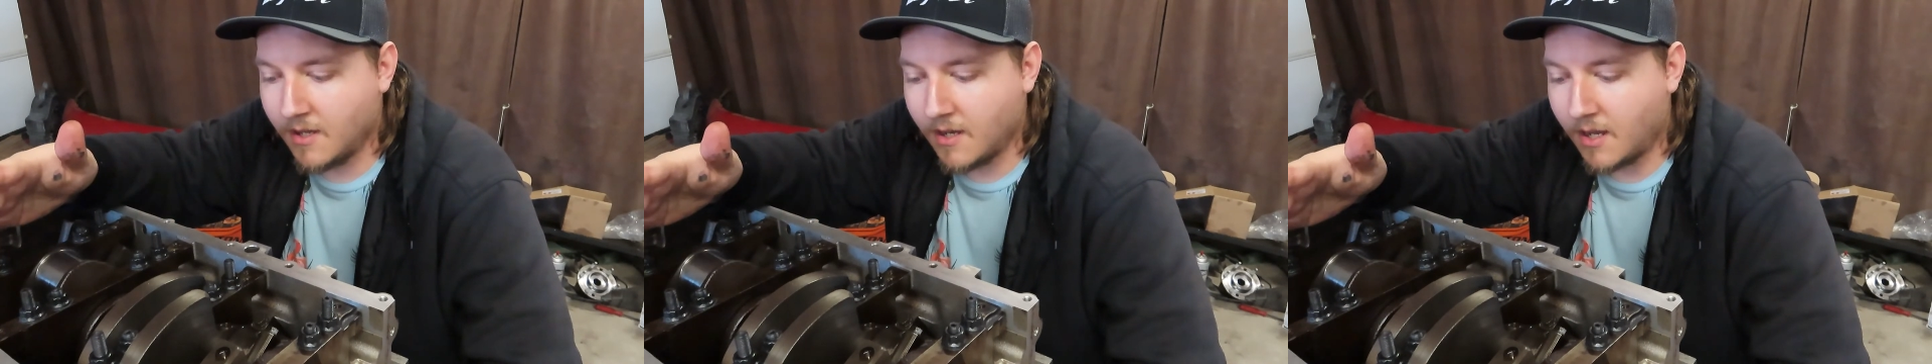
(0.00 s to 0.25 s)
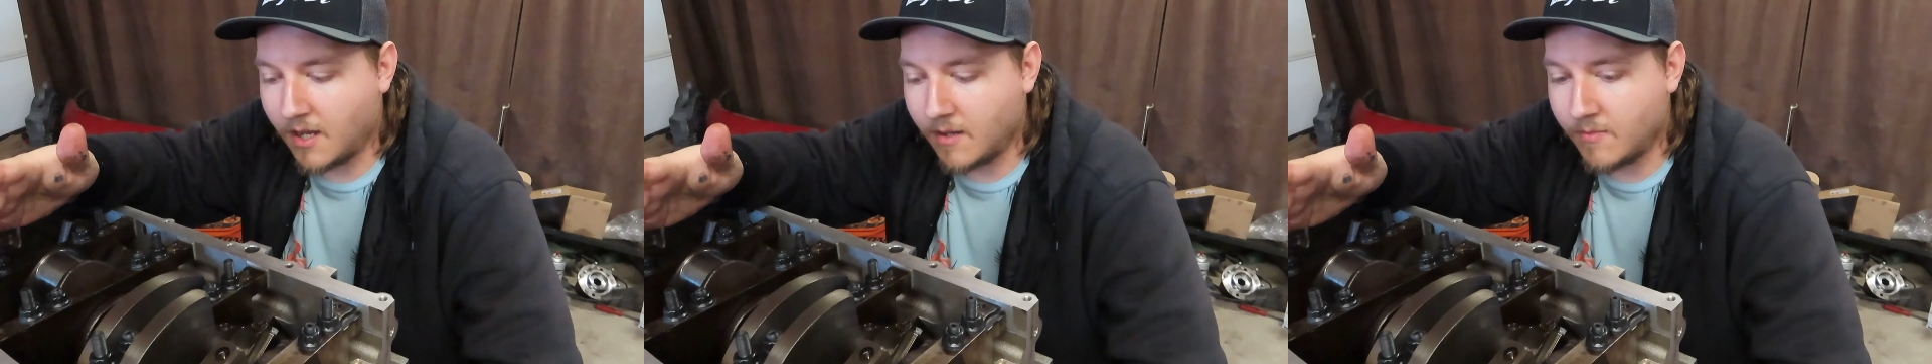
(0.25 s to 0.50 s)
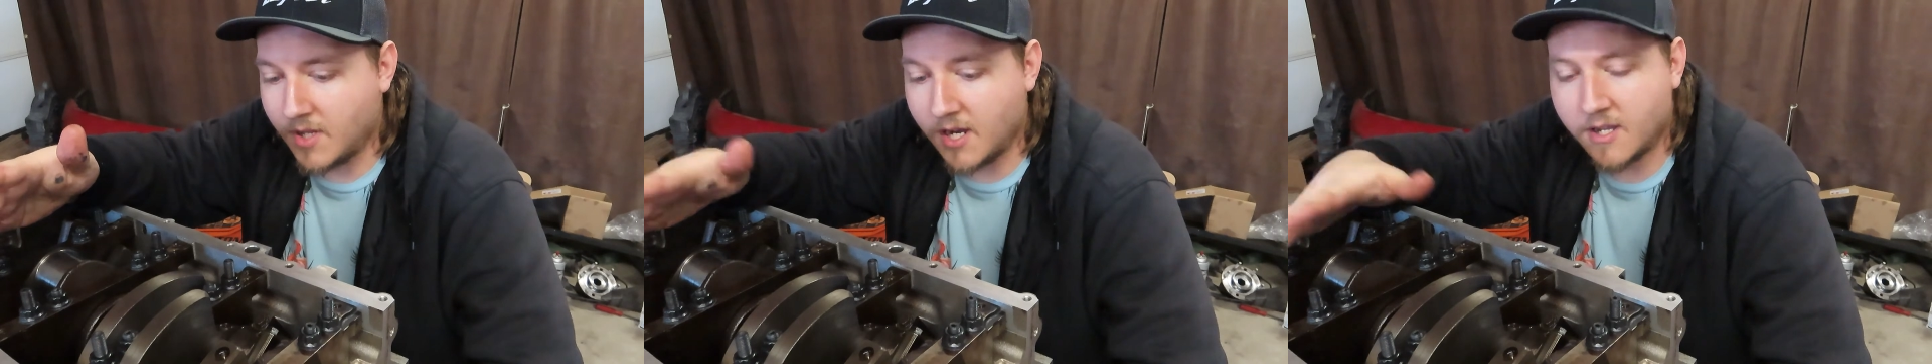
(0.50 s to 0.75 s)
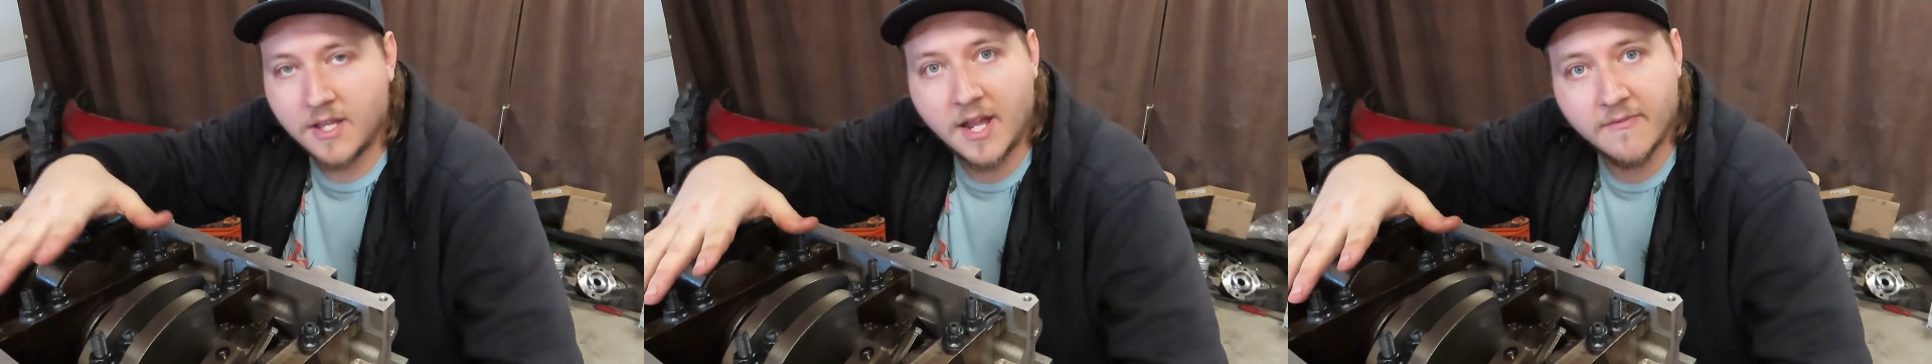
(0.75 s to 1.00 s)

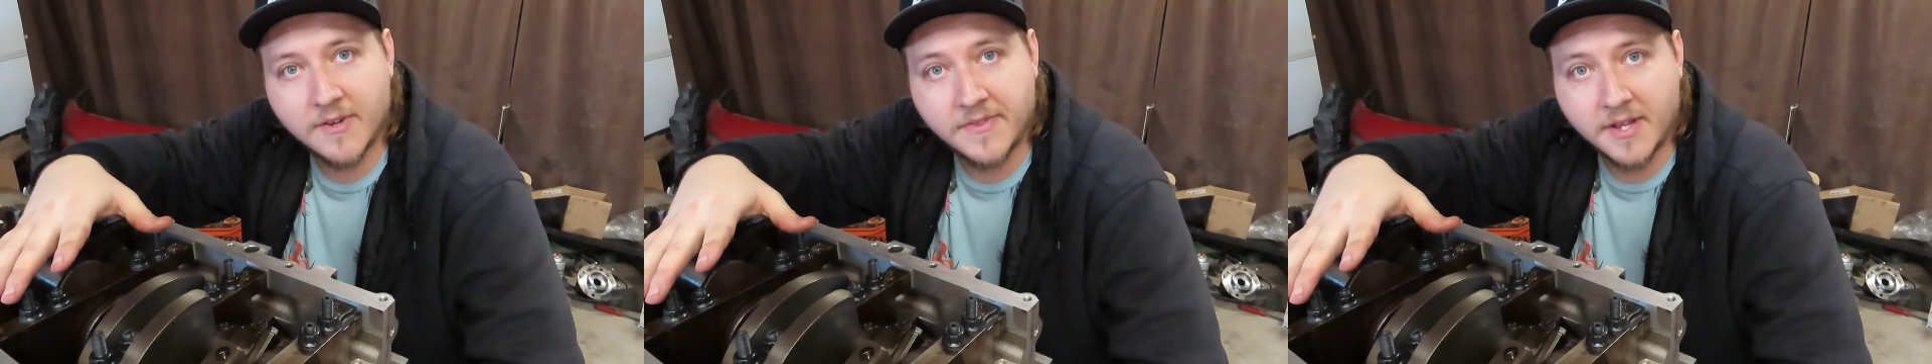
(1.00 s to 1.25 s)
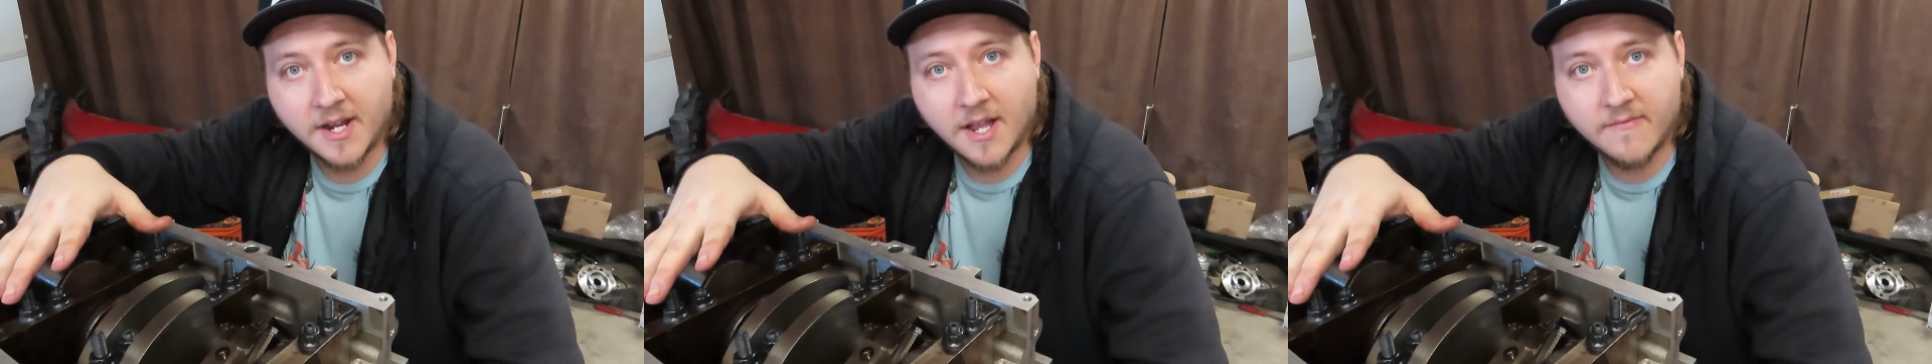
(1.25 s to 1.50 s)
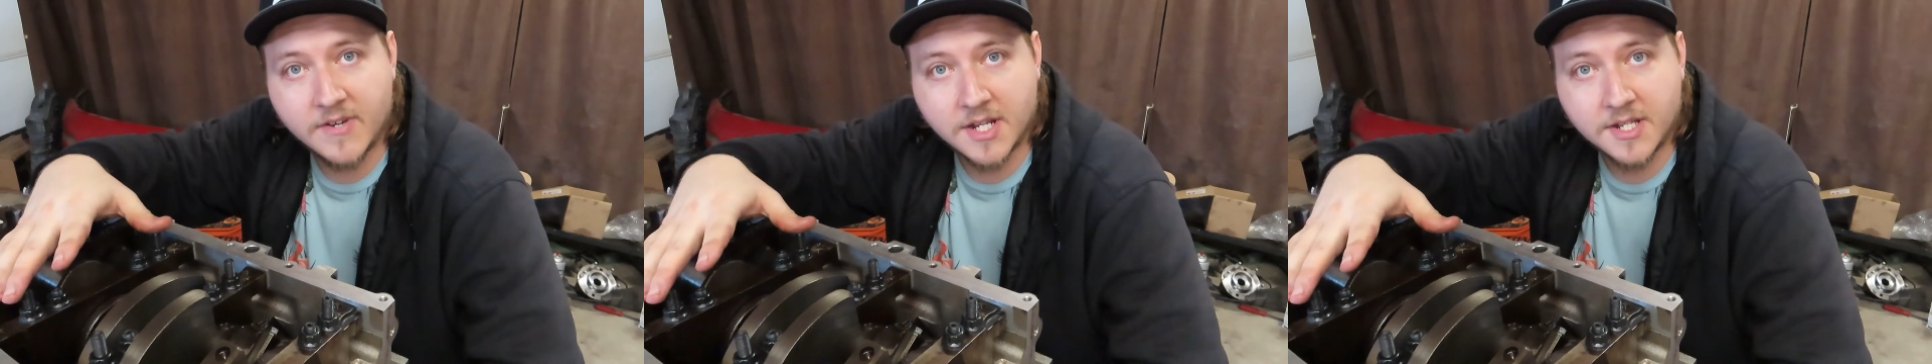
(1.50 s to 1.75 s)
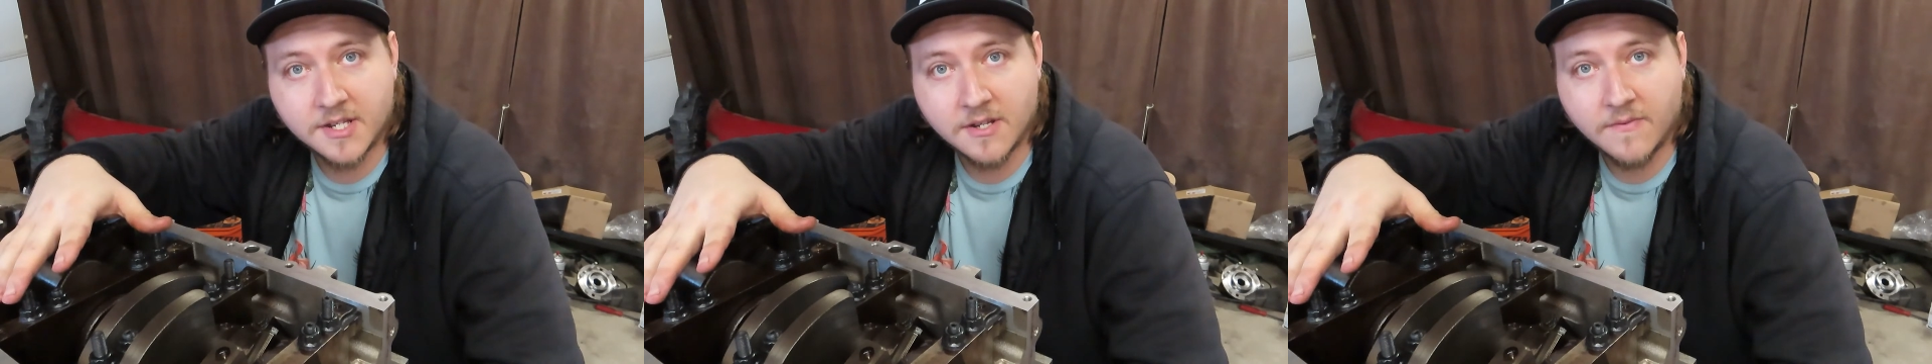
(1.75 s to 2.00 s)
Luckily, everything I've
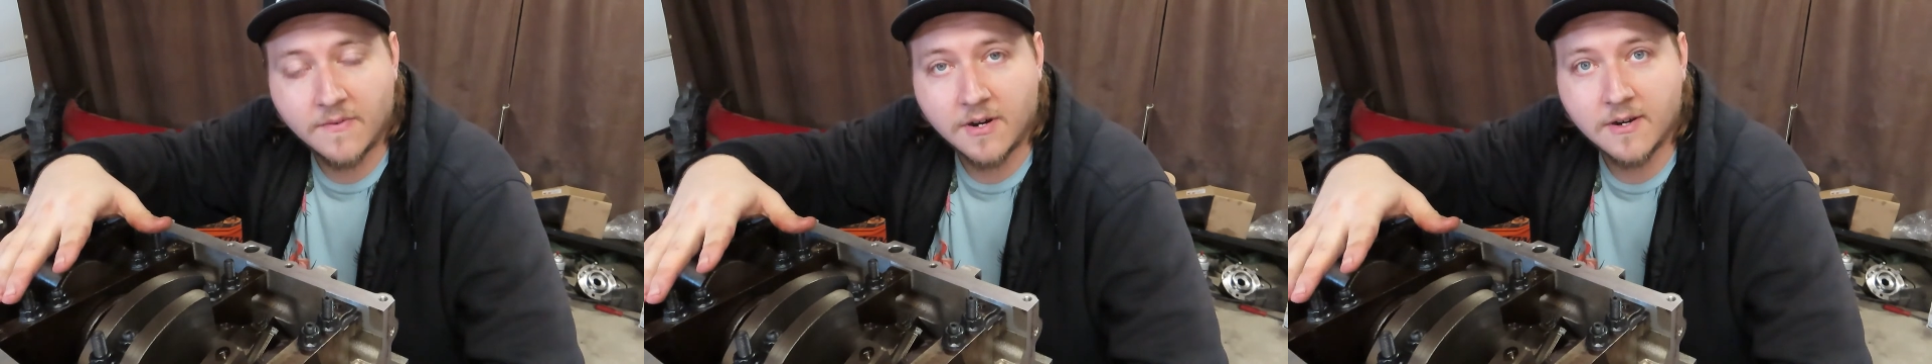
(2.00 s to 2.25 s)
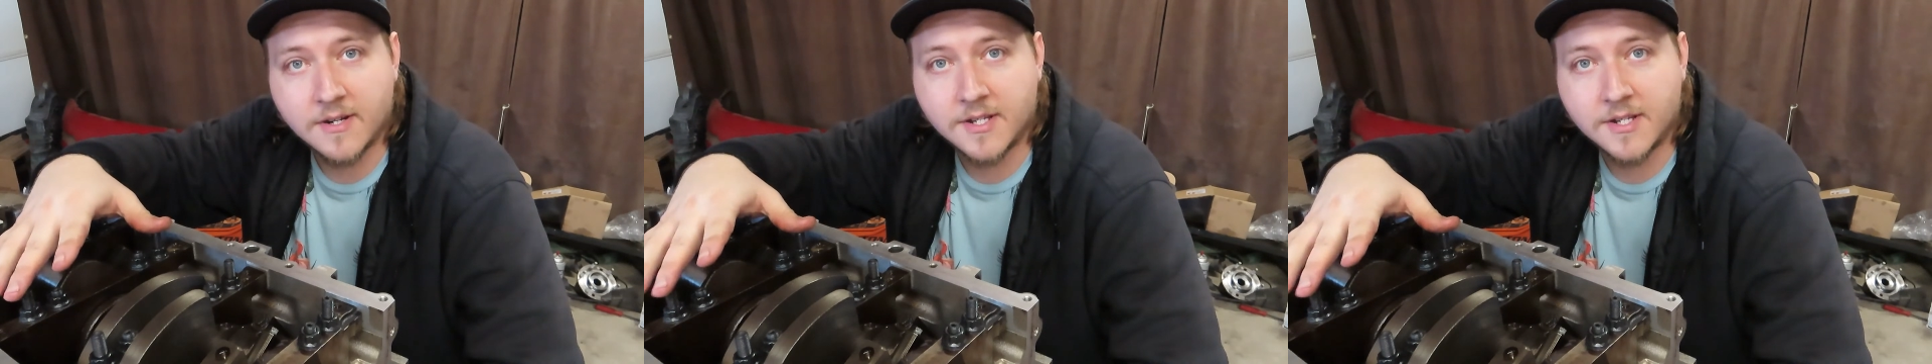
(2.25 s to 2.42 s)
done so far